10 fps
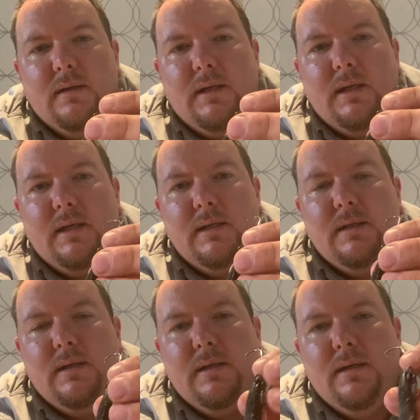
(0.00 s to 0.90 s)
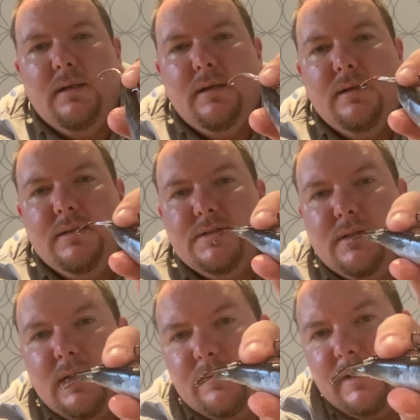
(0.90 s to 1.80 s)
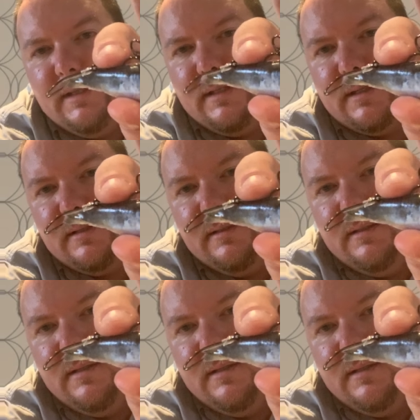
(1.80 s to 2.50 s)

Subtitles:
And so that right there